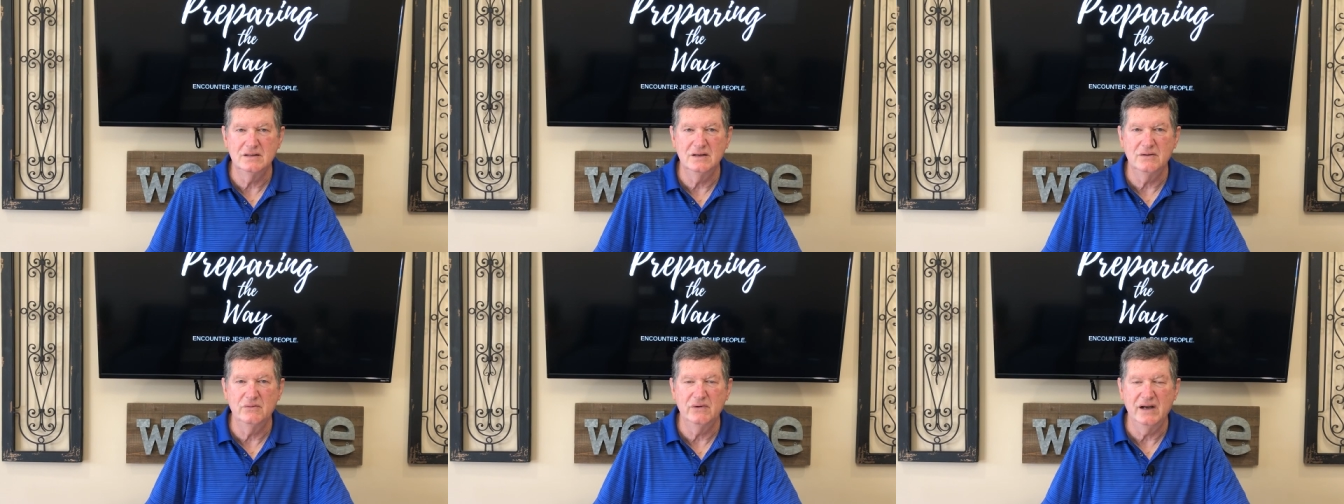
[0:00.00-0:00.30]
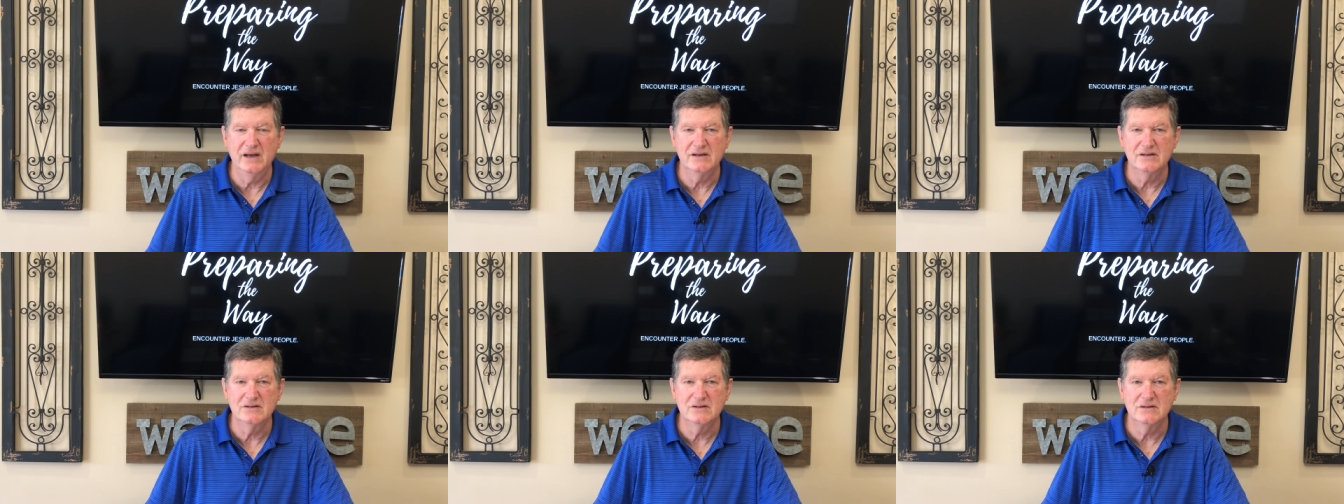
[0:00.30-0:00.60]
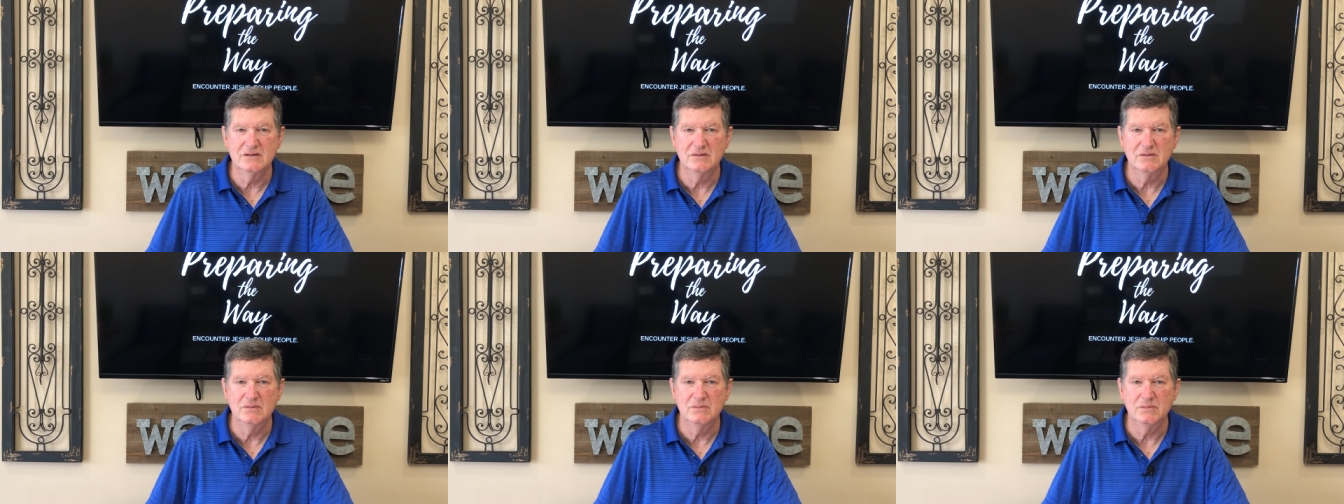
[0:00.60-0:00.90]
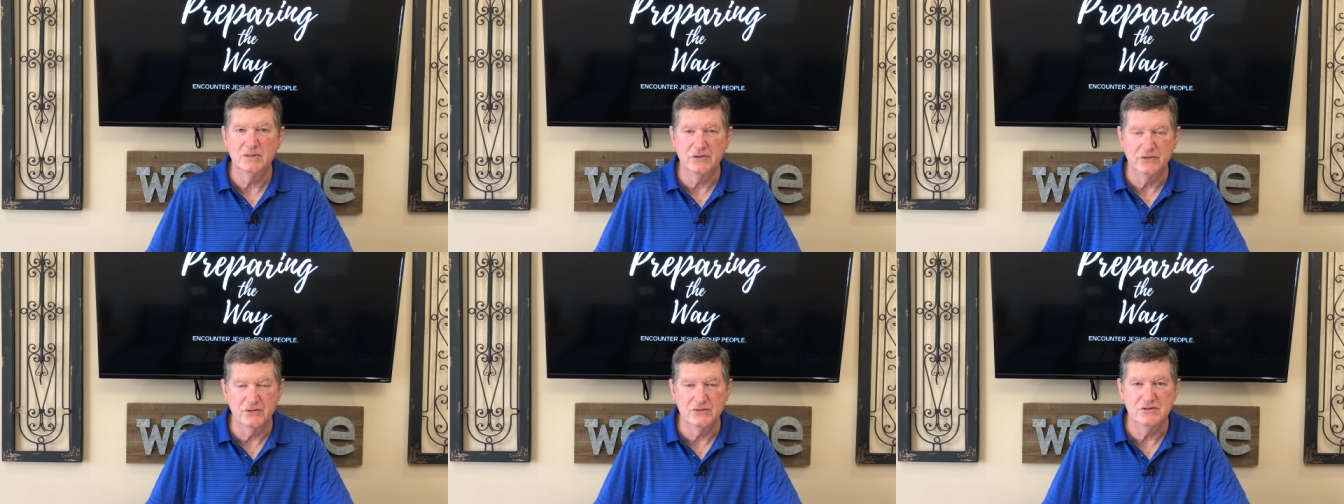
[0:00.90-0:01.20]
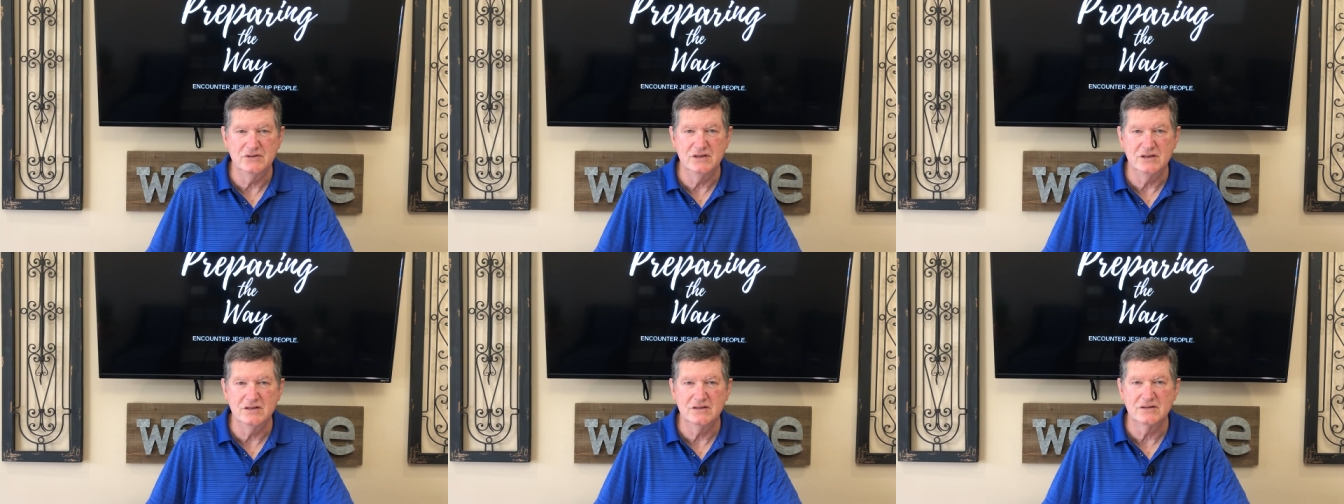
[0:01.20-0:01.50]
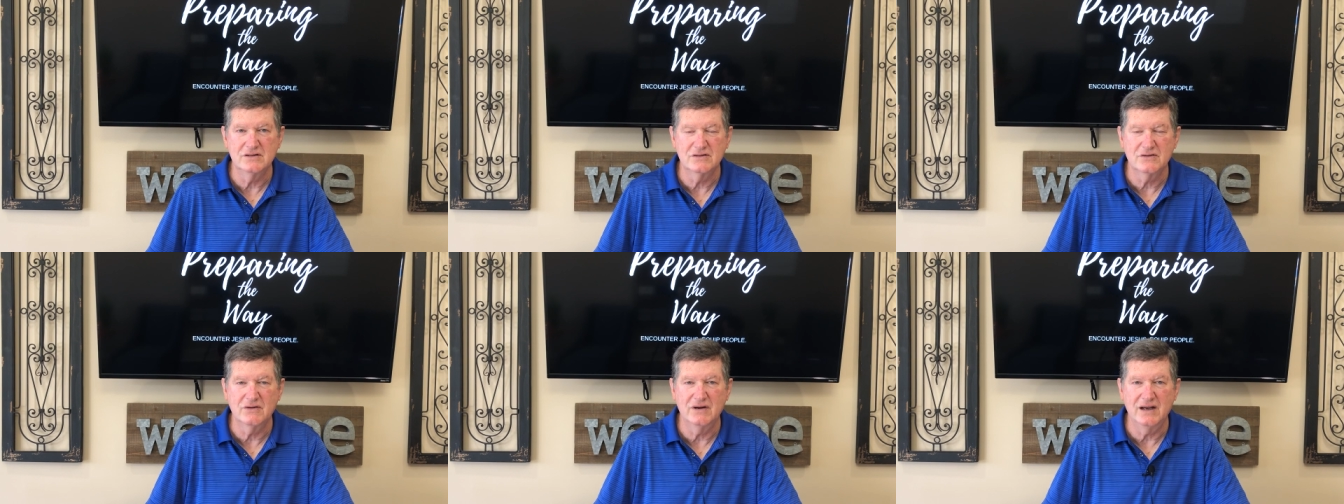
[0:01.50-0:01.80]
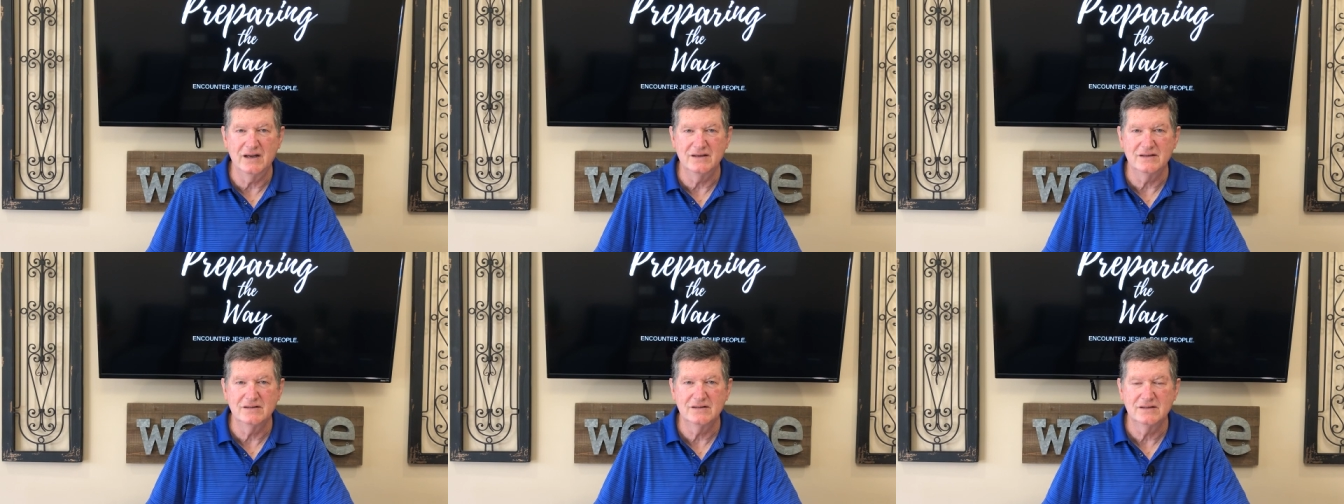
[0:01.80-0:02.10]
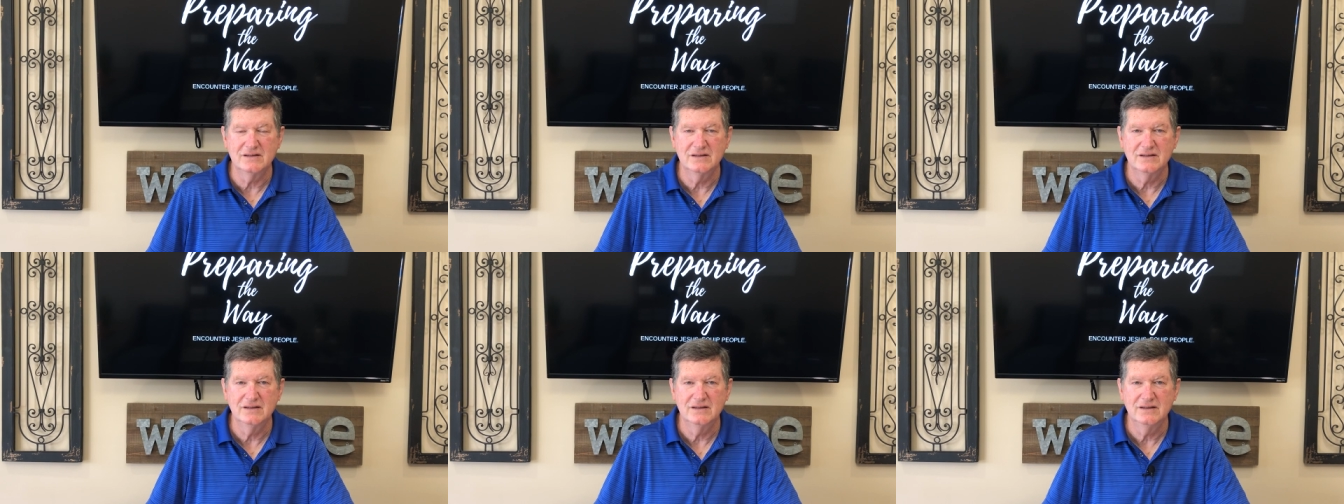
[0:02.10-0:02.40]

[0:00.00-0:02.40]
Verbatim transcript: and rest but through Jesus Christ.